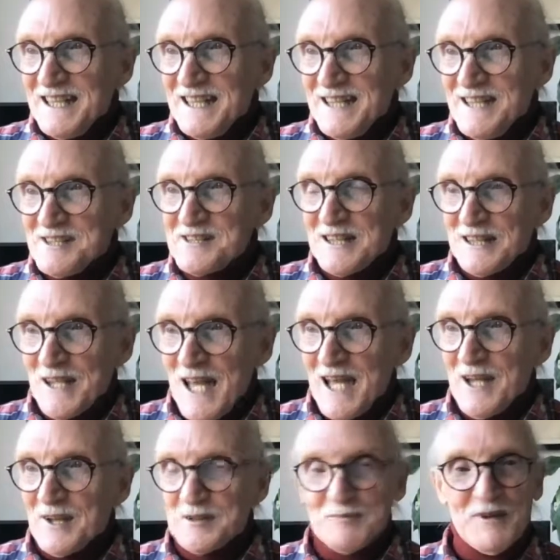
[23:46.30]
his
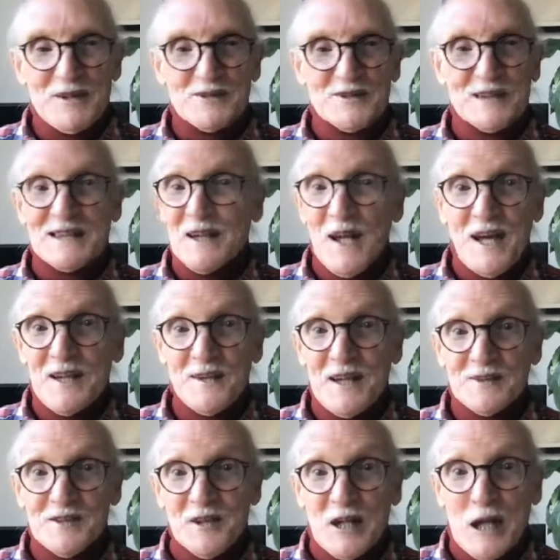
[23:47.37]
client because the client
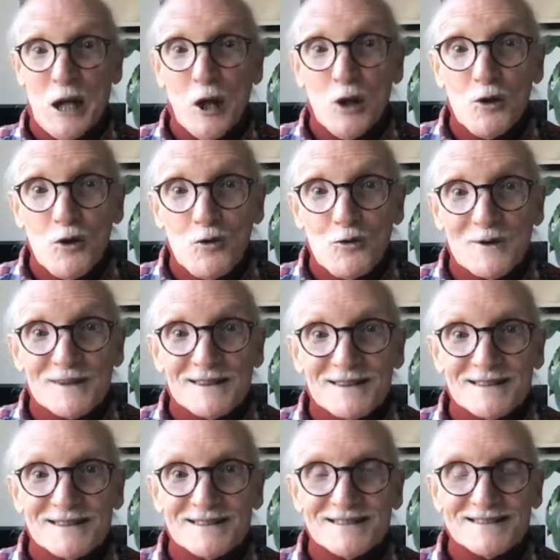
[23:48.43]
hasn't a clue.
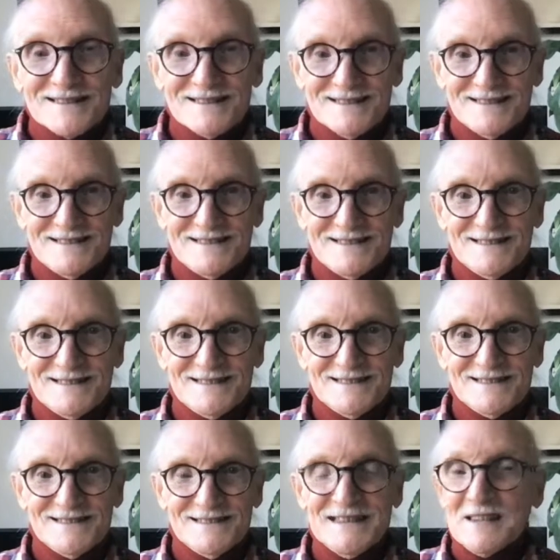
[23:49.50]

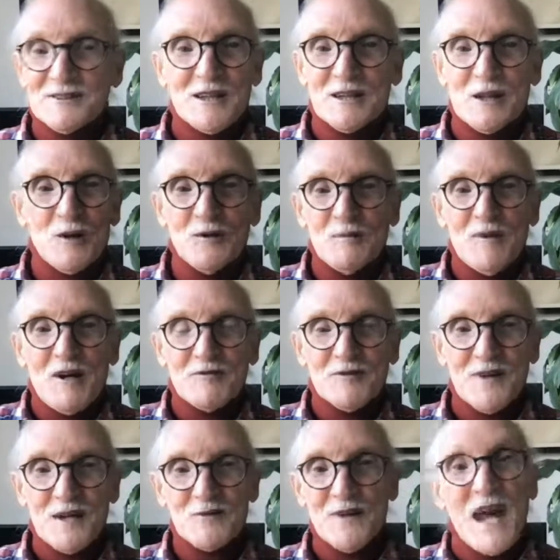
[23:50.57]
He hasn't a clue about
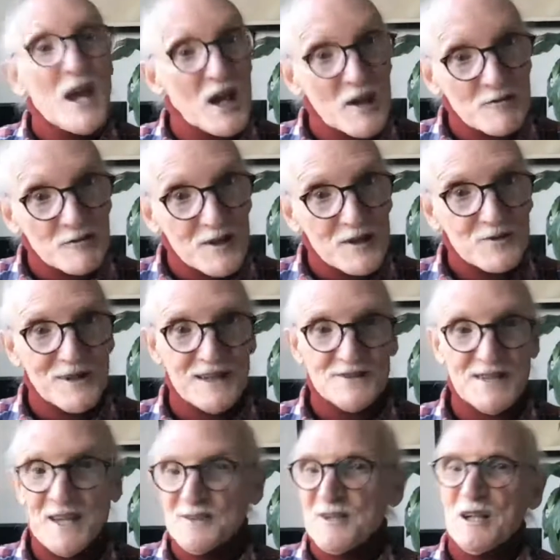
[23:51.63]
air freight rates.
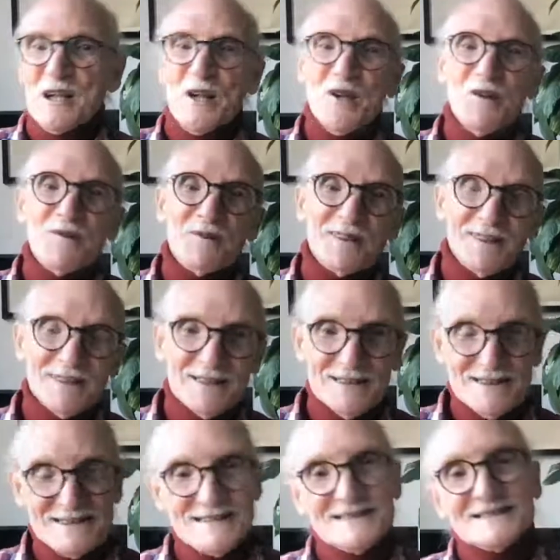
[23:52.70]
He hasn't a clue.
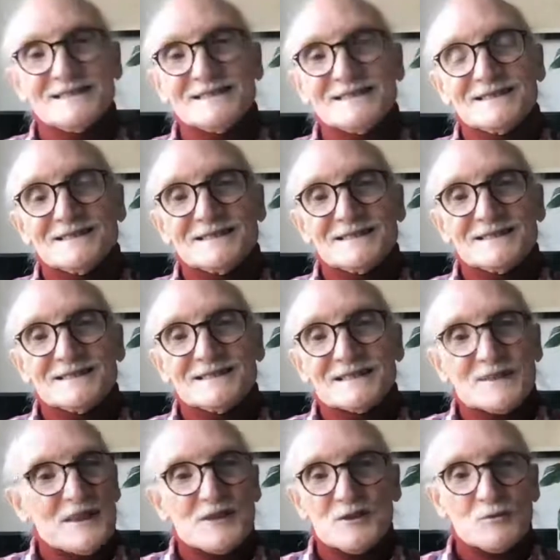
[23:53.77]

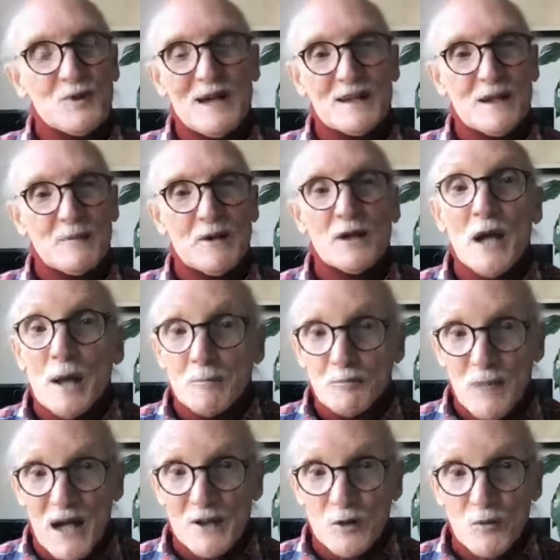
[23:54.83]
And that's quite common.
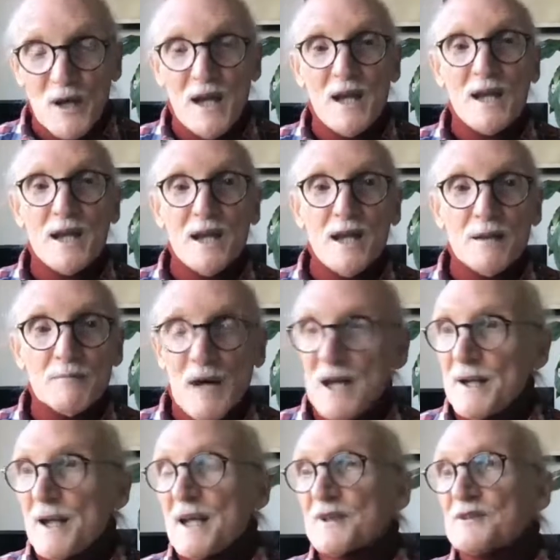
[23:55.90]
By the way, in my
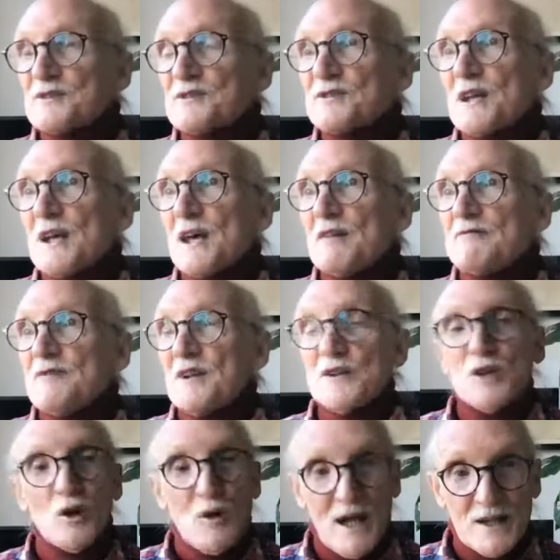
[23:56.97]
next
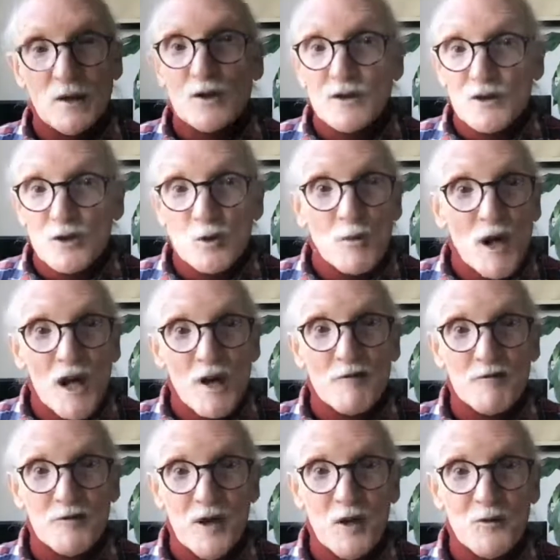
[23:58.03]
video, I'm going to do air
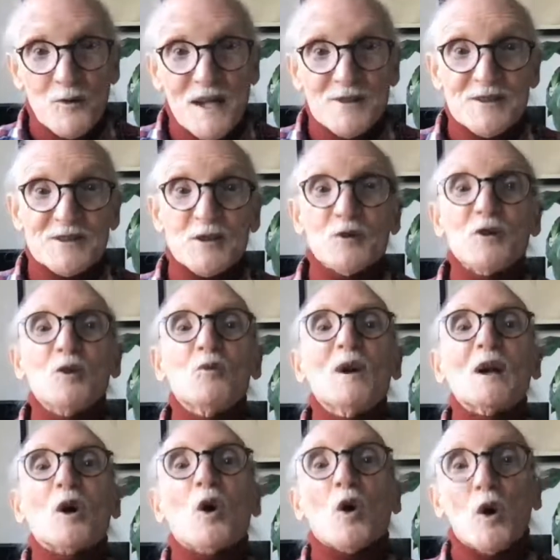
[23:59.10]
freight rates, so you
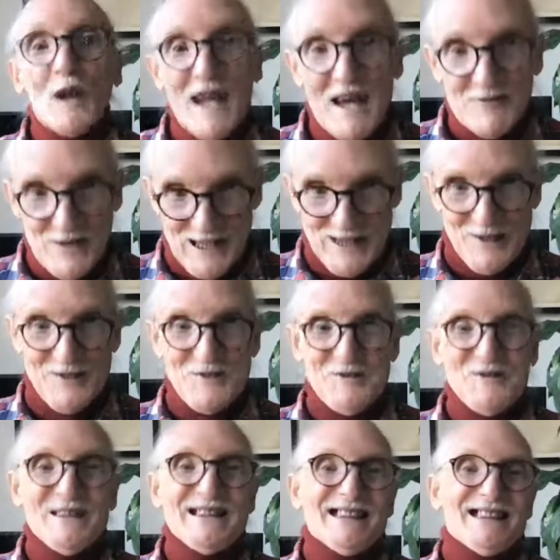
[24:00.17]
will all have a
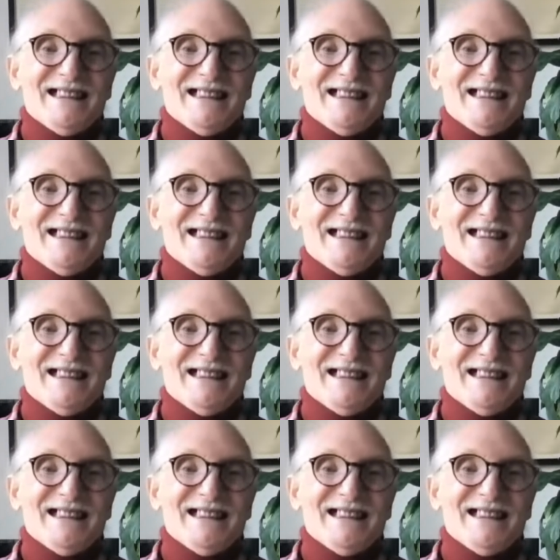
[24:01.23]
clue